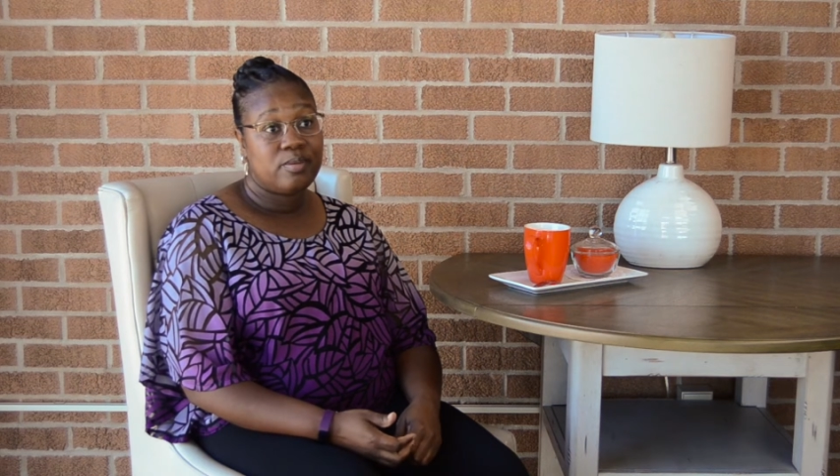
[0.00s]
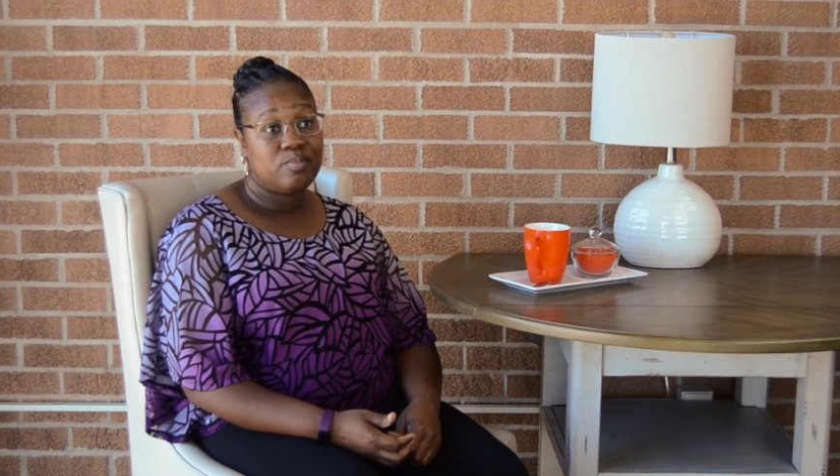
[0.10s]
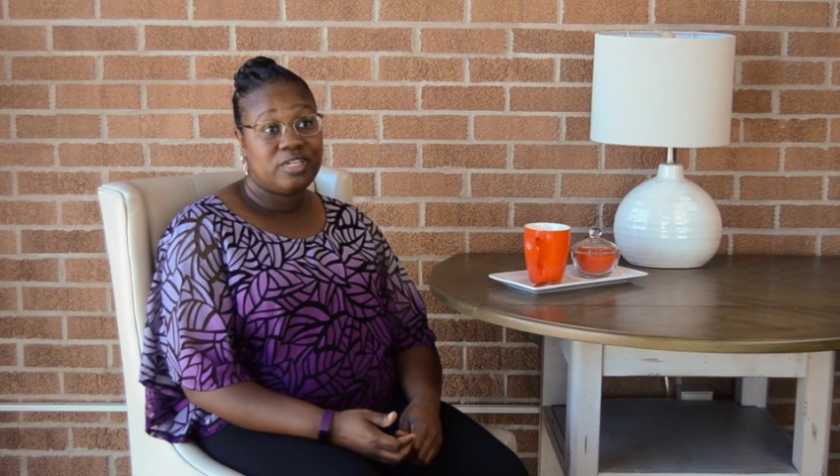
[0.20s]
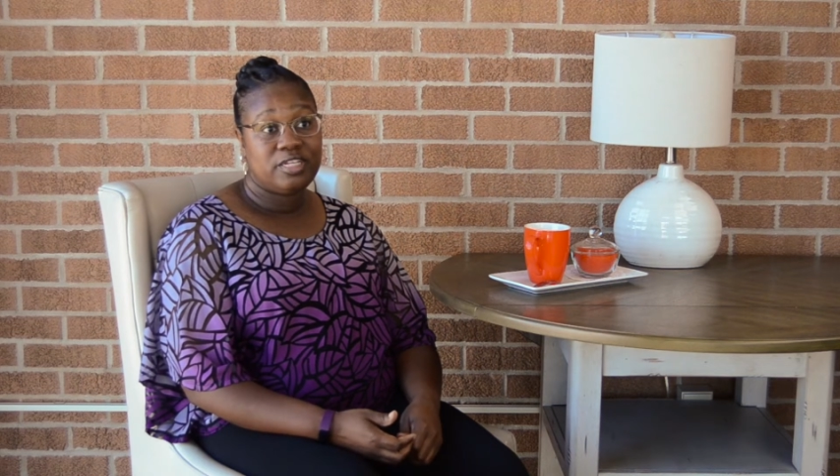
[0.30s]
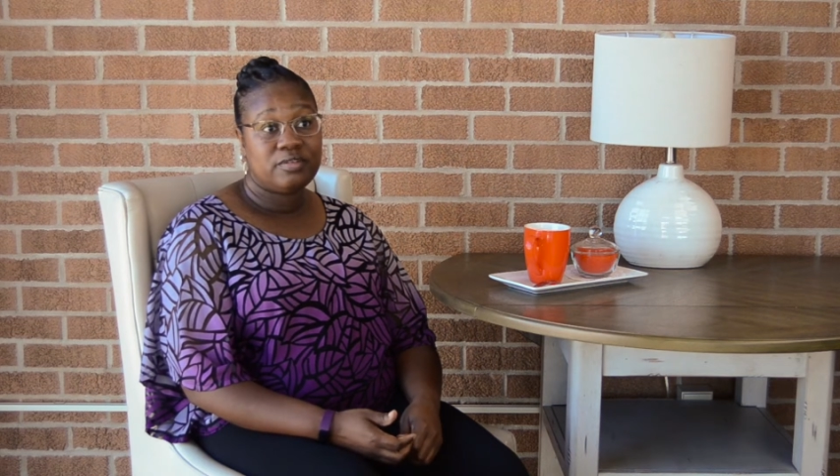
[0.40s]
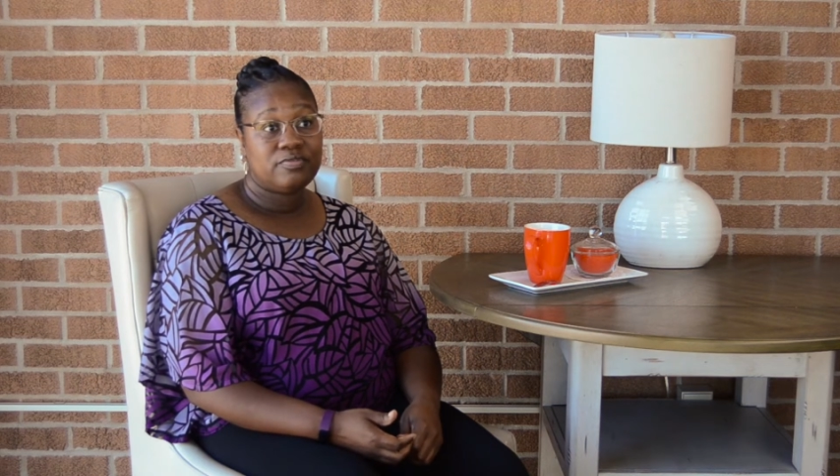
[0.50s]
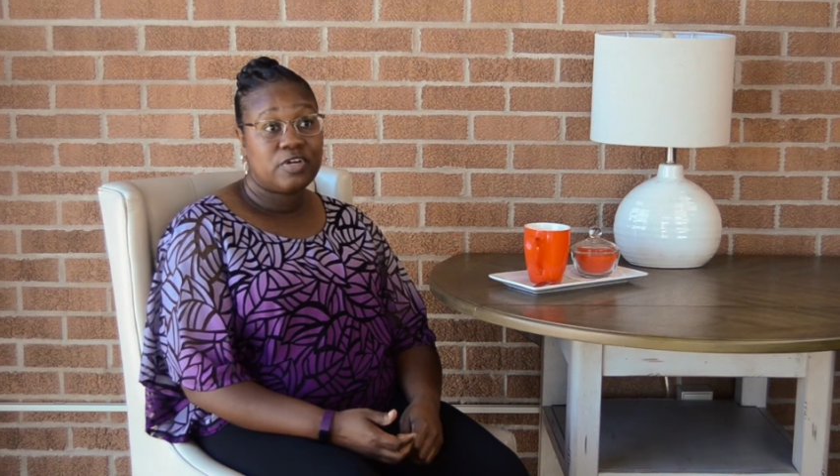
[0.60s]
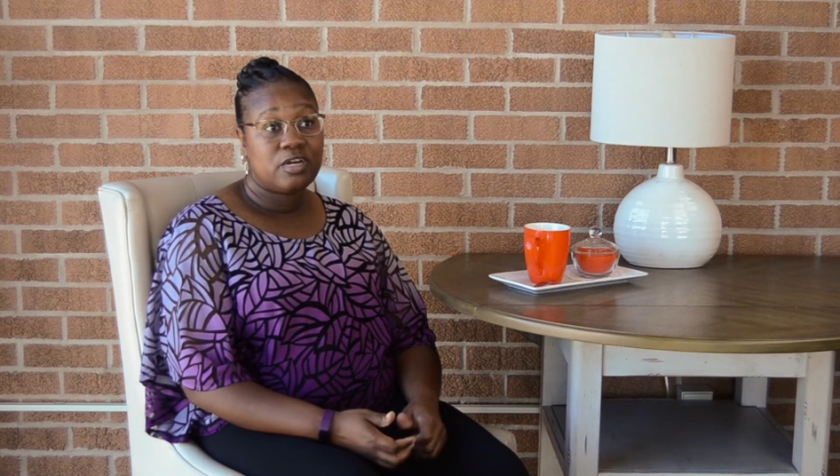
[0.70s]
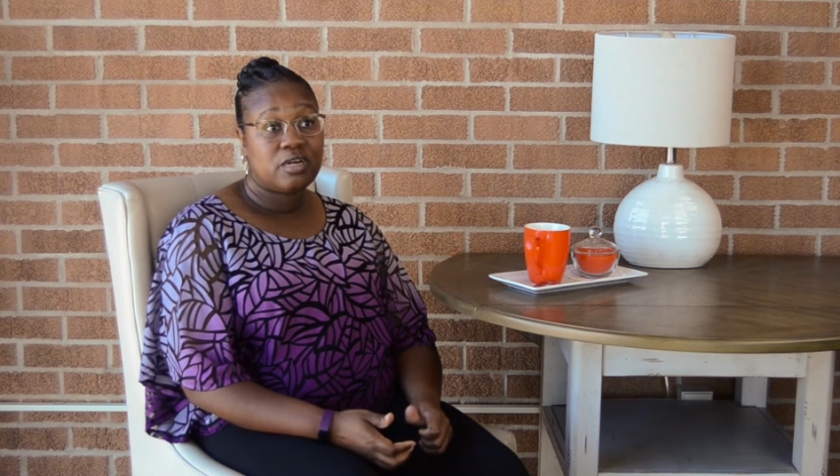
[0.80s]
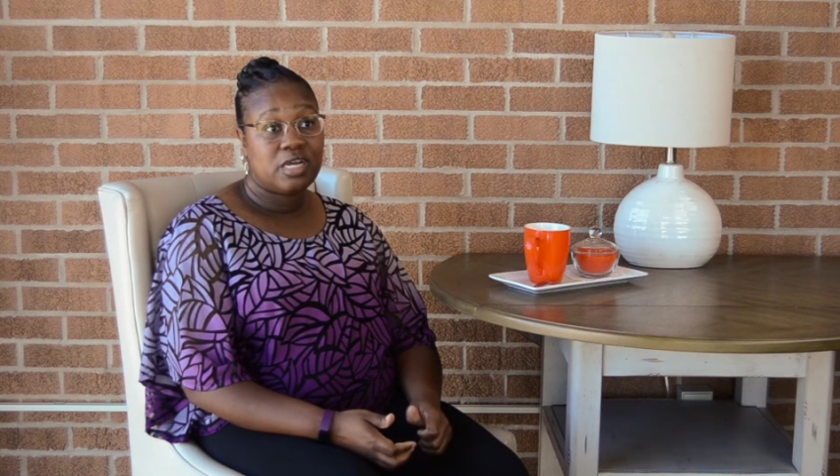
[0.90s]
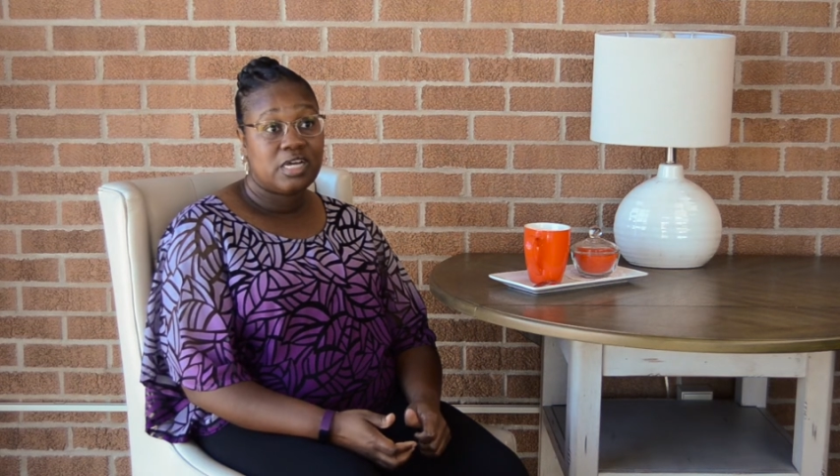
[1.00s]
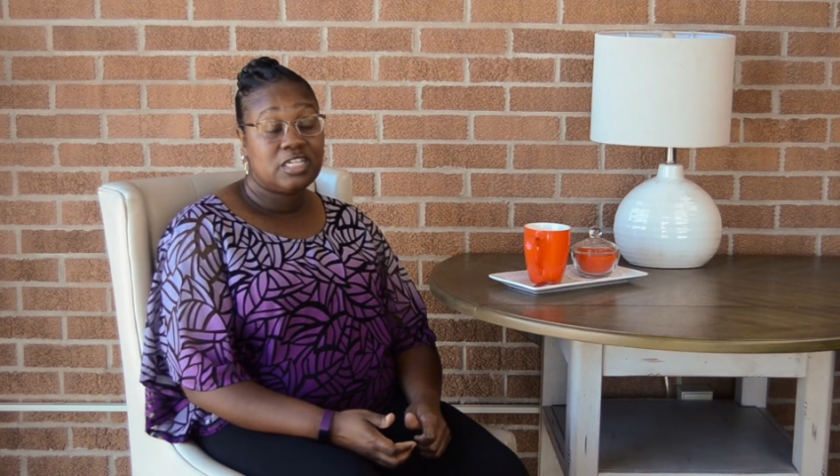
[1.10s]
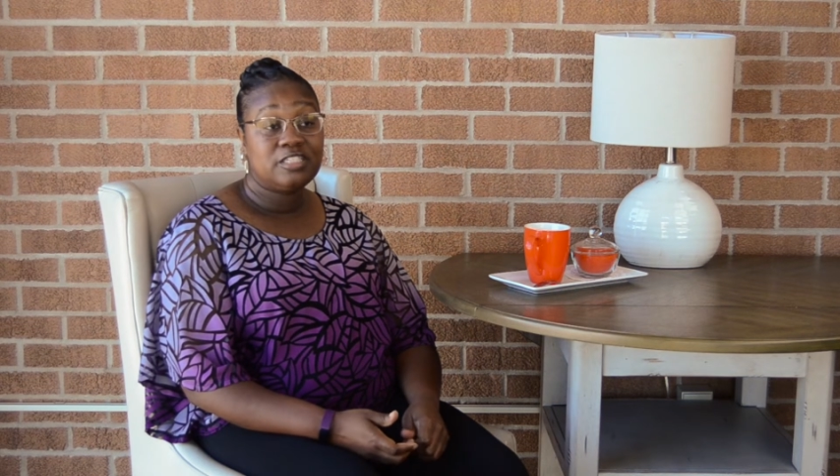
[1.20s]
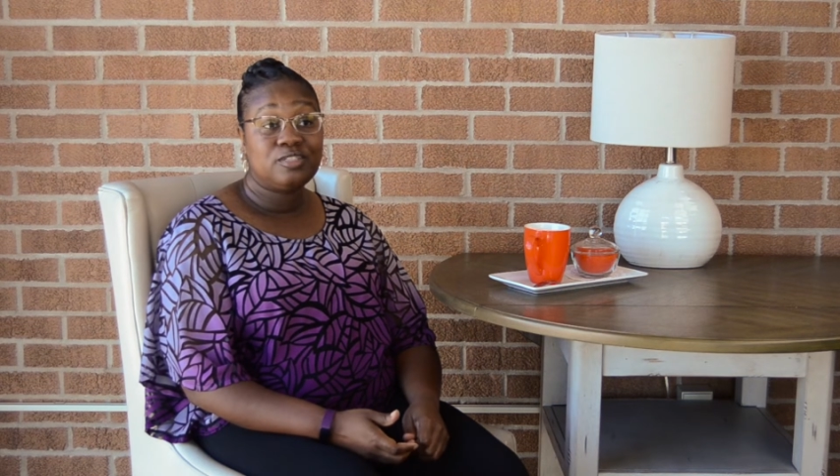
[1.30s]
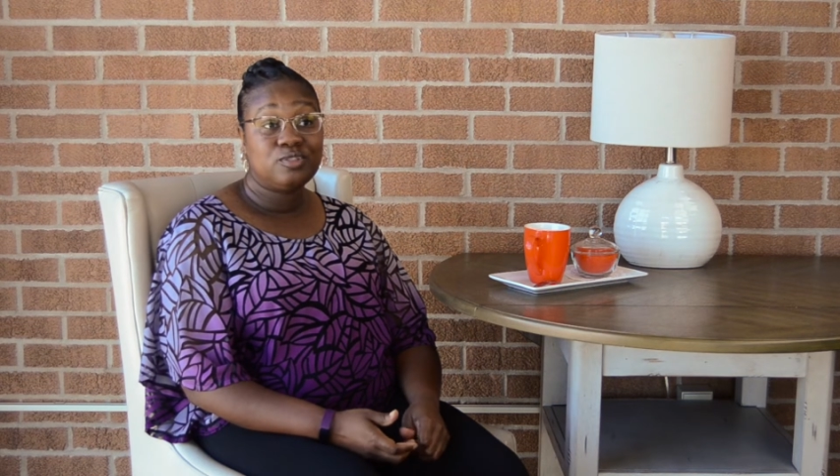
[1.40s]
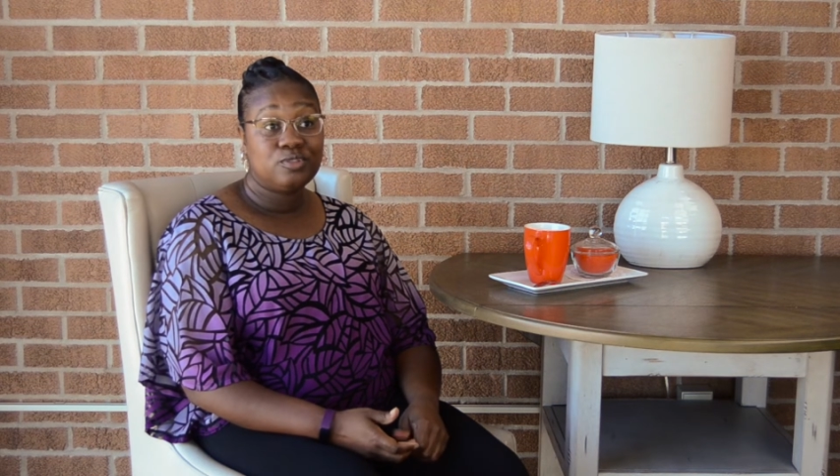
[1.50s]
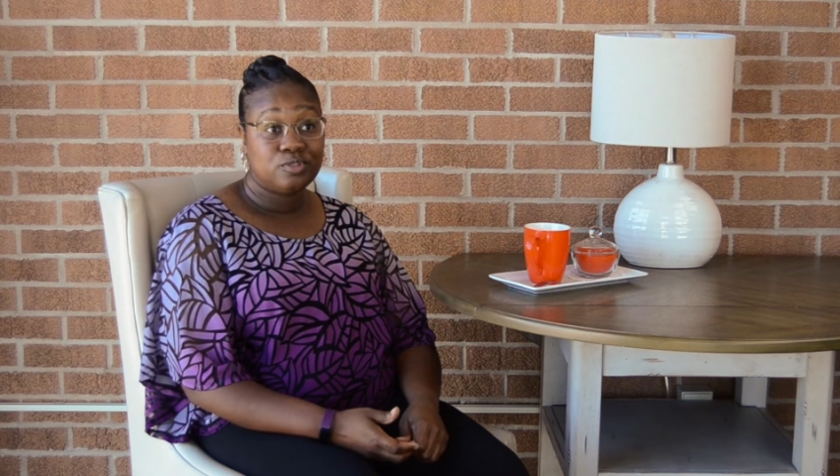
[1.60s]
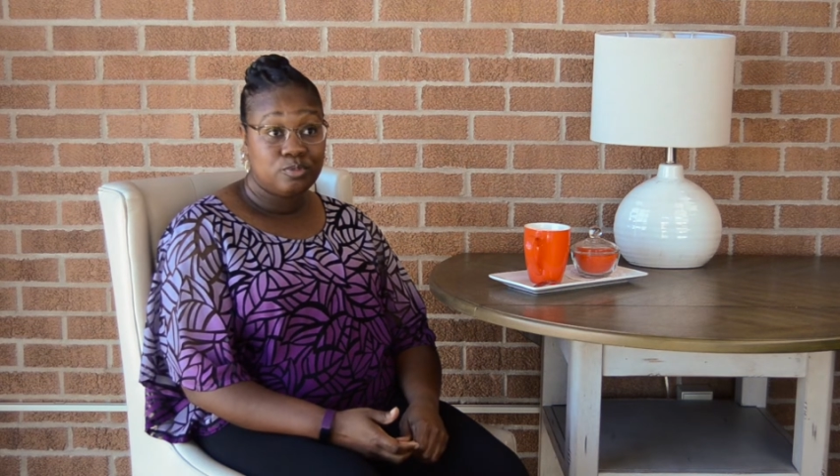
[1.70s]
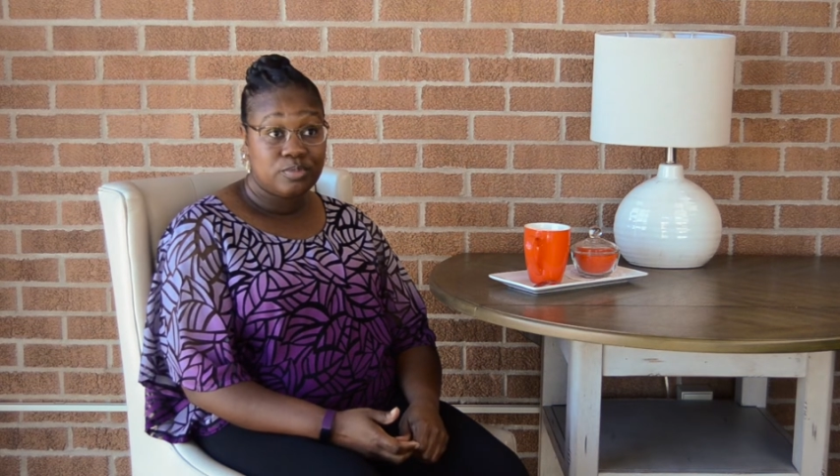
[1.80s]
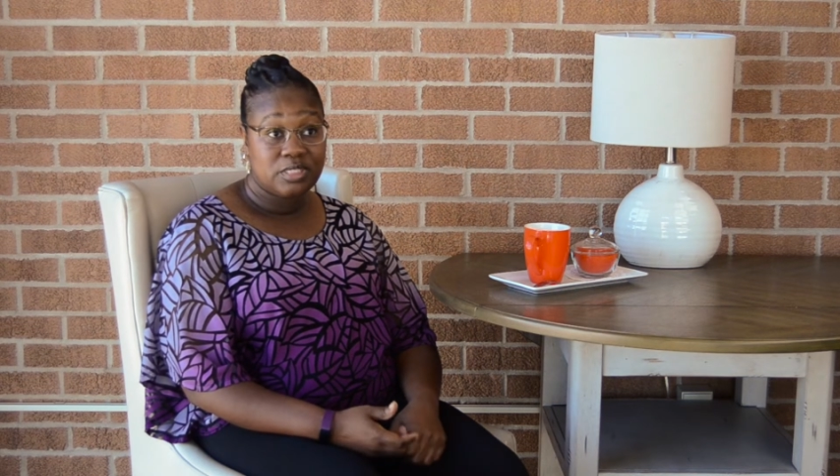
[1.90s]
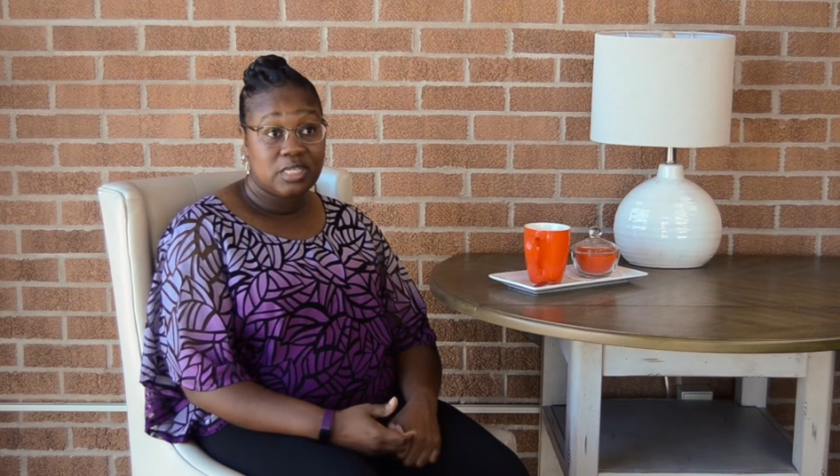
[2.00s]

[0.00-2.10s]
many of our clinical groups